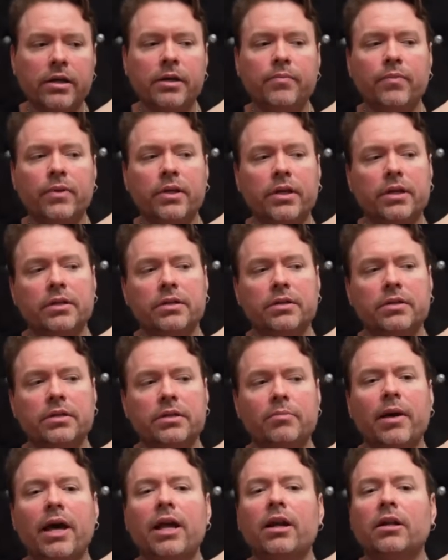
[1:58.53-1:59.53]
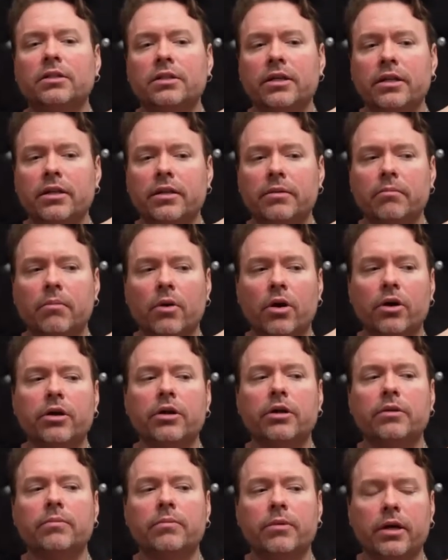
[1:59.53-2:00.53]
is the penalty that
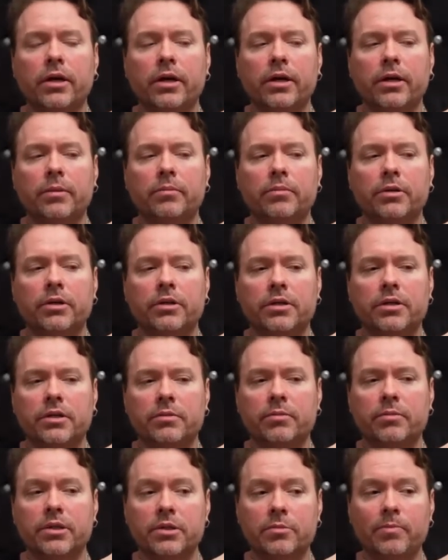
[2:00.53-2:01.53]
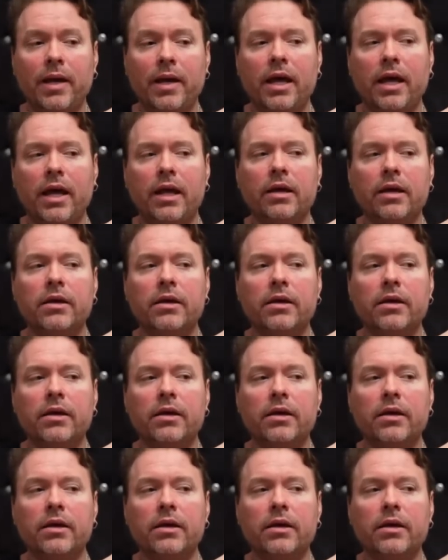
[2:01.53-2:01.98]
market participants pay